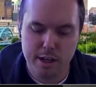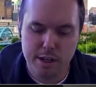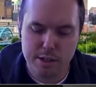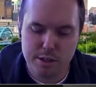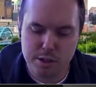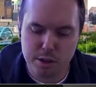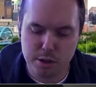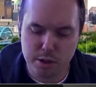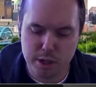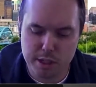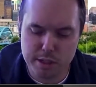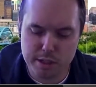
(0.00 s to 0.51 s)

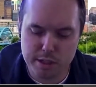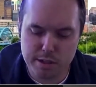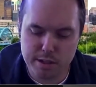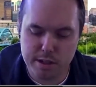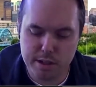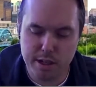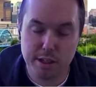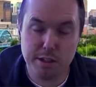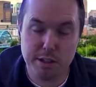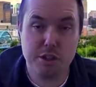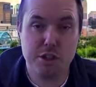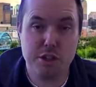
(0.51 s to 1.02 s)
So
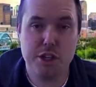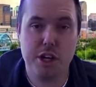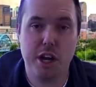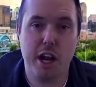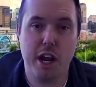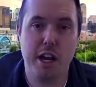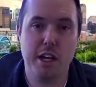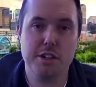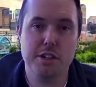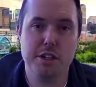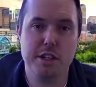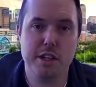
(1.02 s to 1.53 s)
it's
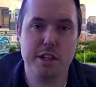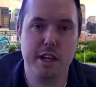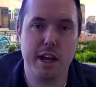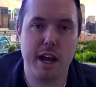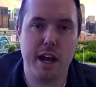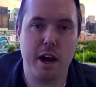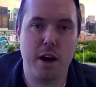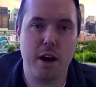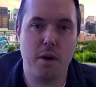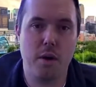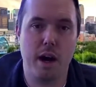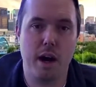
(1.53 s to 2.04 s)
changed, and
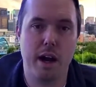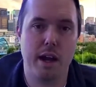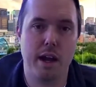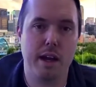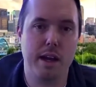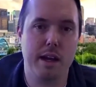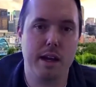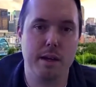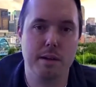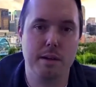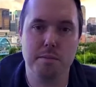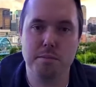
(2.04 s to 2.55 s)
now I
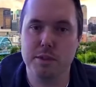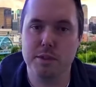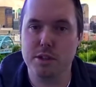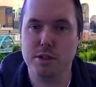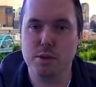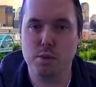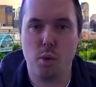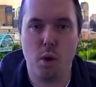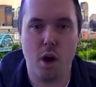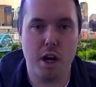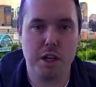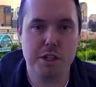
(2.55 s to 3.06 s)
am
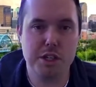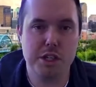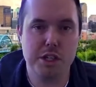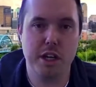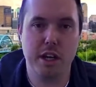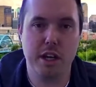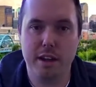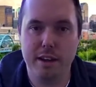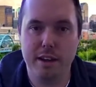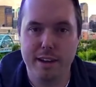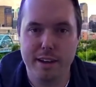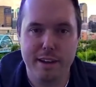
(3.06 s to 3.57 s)
just
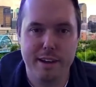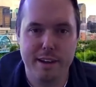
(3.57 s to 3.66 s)
watching